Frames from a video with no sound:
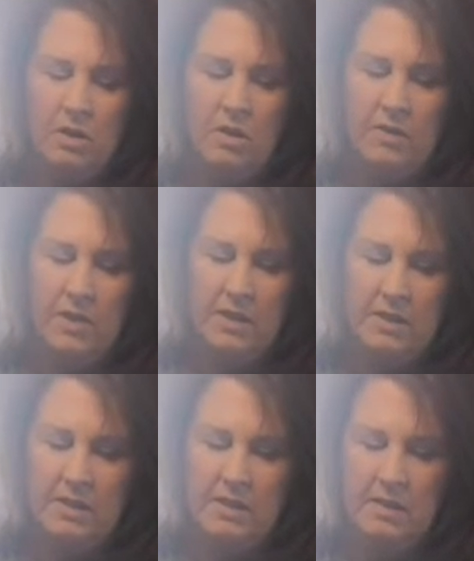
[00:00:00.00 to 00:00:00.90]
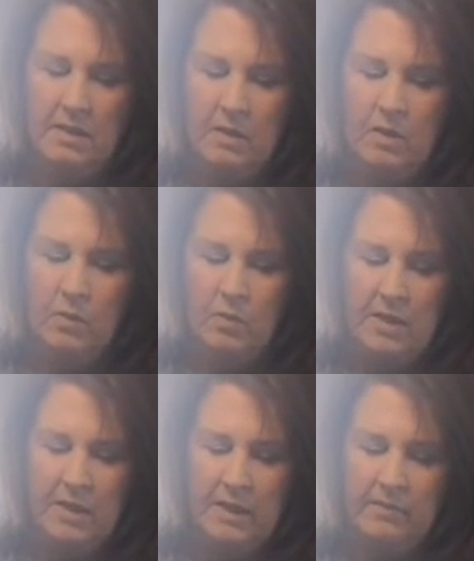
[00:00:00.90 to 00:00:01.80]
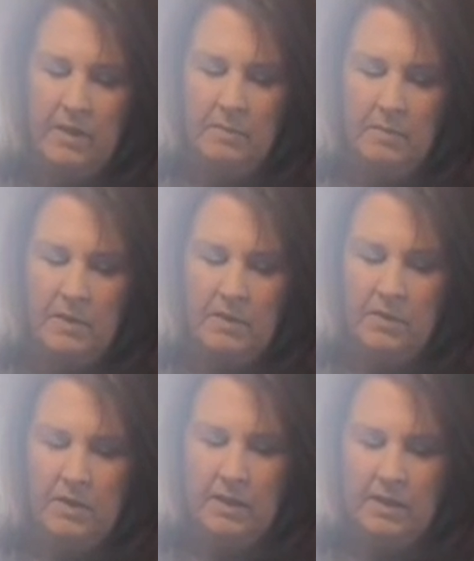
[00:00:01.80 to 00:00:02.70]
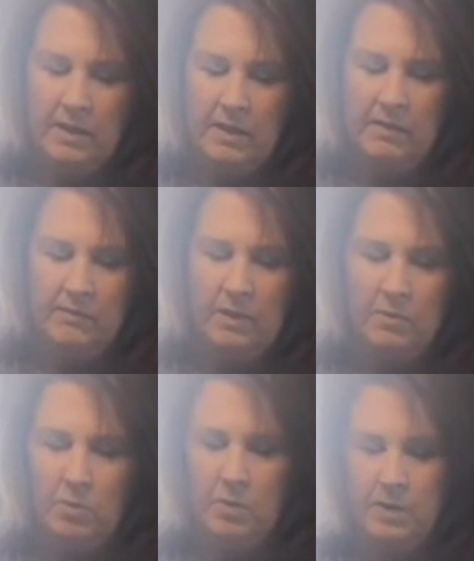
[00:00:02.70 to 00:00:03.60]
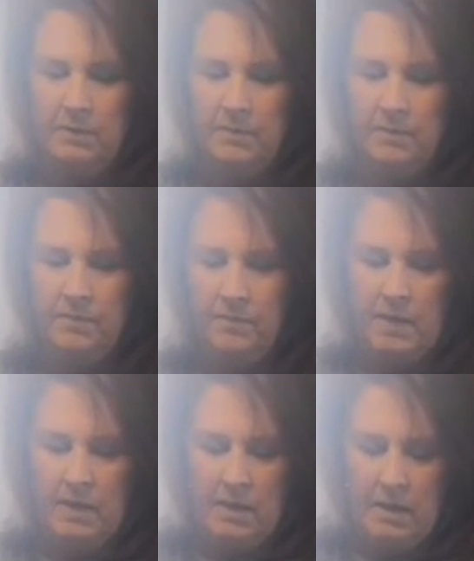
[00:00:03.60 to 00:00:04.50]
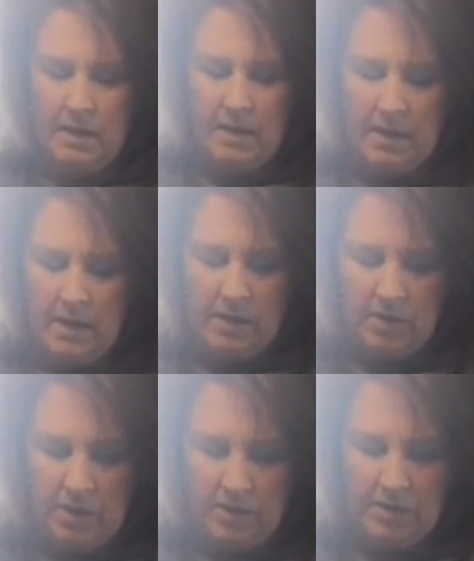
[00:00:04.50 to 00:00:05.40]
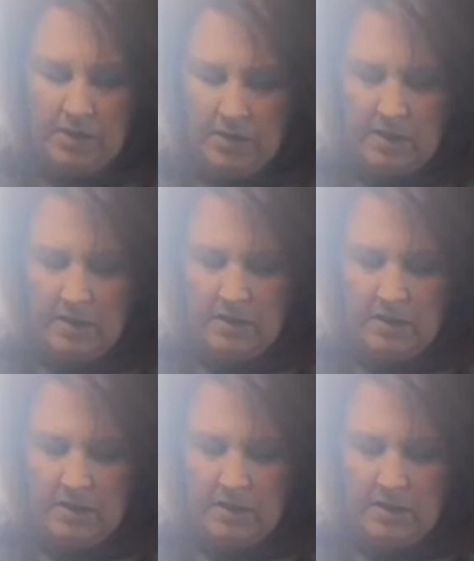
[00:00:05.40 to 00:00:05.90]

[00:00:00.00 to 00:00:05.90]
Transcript: cover this with cling film, if you can get the cling film open. And I just